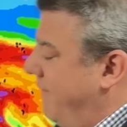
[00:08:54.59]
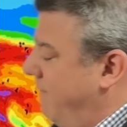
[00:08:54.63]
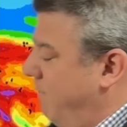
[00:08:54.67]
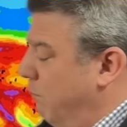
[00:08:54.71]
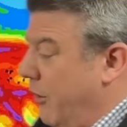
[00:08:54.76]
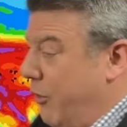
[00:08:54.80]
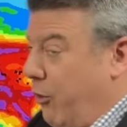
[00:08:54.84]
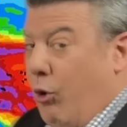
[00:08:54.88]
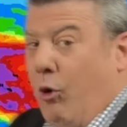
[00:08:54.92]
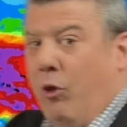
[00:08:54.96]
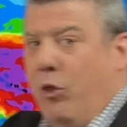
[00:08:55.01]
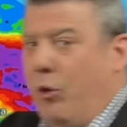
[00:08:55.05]

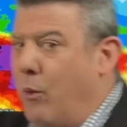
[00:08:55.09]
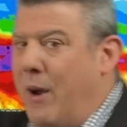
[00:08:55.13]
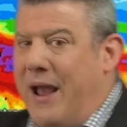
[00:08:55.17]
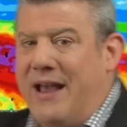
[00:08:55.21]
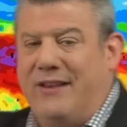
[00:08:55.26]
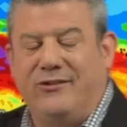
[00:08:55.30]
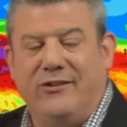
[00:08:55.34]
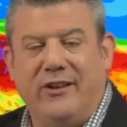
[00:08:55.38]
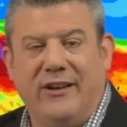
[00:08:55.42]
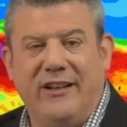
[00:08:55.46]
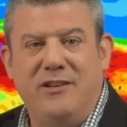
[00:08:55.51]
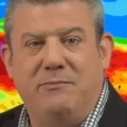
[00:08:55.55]
With all the
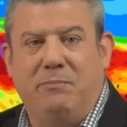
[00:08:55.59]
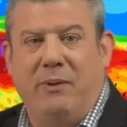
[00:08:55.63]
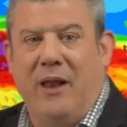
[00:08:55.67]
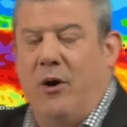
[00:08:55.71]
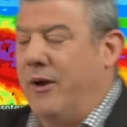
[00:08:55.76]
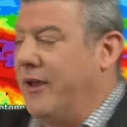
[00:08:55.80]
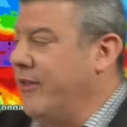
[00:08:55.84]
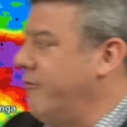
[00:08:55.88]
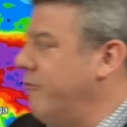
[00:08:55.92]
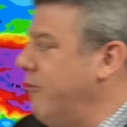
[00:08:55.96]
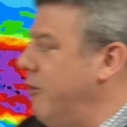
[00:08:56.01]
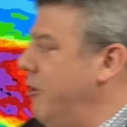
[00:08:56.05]
westerlies
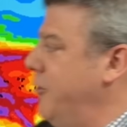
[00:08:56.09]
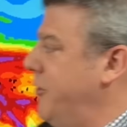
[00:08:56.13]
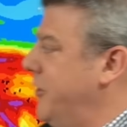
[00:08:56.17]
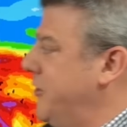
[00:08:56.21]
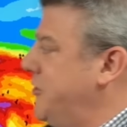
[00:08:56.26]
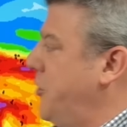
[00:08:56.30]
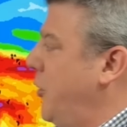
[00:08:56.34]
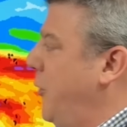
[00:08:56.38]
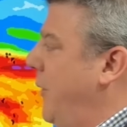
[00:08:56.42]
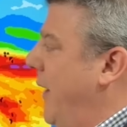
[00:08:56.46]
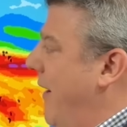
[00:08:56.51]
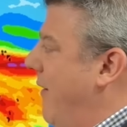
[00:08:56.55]
blowing through, the
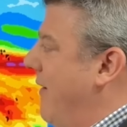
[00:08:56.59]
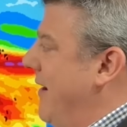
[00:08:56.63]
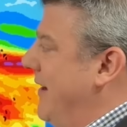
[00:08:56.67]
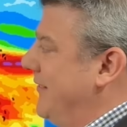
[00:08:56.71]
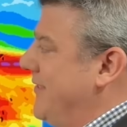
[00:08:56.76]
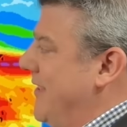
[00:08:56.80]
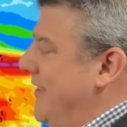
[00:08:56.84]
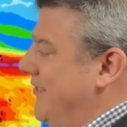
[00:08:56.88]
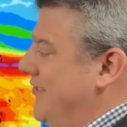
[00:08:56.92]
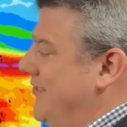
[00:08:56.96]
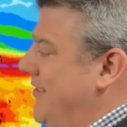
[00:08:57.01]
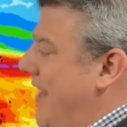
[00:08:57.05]
two areas
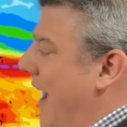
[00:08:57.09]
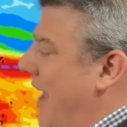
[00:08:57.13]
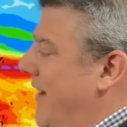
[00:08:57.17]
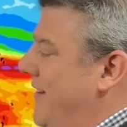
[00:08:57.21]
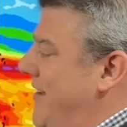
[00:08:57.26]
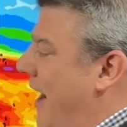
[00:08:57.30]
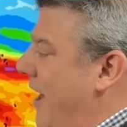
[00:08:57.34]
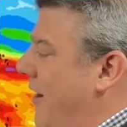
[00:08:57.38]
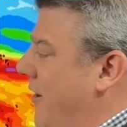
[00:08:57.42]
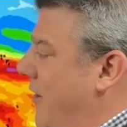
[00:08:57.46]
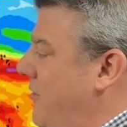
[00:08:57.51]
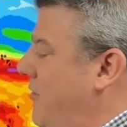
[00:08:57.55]
that stand
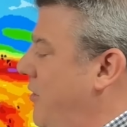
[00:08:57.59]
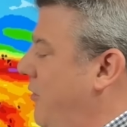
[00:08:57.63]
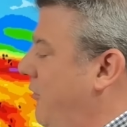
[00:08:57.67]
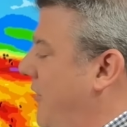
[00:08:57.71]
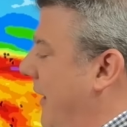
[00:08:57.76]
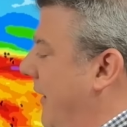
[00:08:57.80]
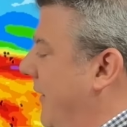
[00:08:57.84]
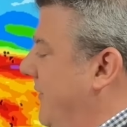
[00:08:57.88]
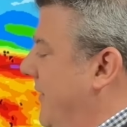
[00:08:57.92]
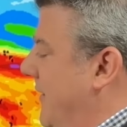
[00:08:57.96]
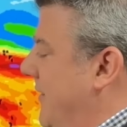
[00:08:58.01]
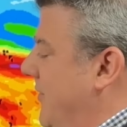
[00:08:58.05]
out in New
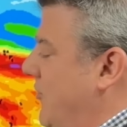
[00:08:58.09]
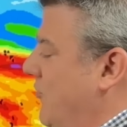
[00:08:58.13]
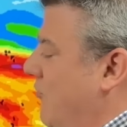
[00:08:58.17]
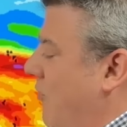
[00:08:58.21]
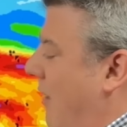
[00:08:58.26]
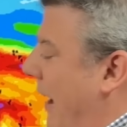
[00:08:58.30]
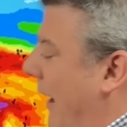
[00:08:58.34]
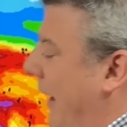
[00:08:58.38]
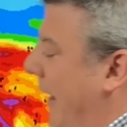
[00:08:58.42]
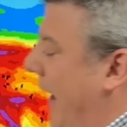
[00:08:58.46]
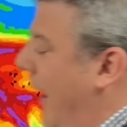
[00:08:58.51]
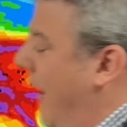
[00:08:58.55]
Zealand and
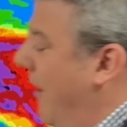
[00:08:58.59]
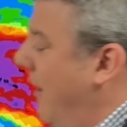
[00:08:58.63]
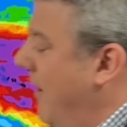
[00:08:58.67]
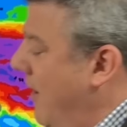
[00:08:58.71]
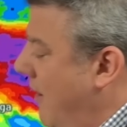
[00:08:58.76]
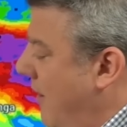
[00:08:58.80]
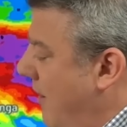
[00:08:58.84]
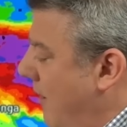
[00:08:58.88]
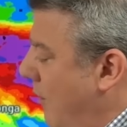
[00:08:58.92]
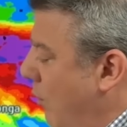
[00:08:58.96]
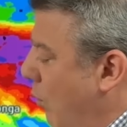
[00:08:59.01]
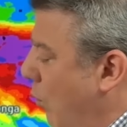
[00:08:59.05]
Australia,
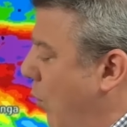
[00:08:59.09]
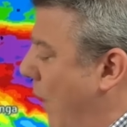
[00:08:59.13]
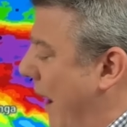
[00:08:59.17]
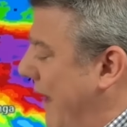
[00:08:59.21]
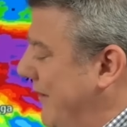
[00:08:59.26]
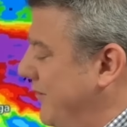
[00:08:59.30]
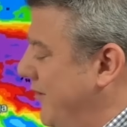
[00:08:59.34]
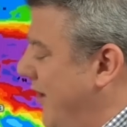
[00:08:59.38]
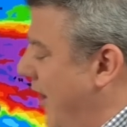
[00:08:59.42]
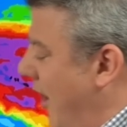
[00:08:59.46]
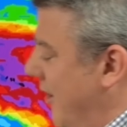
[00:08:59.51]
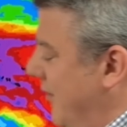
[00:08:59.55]

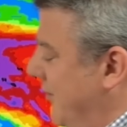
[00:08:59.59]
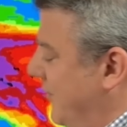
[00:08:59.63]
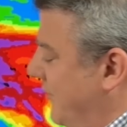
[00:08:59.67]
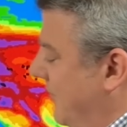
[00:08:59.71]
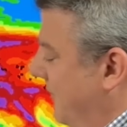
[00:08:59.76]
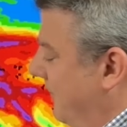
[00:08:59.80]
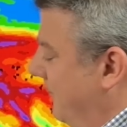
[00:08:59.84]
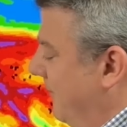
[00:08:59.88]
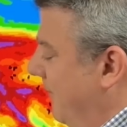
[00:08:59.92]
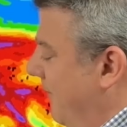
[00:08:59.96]
west coast.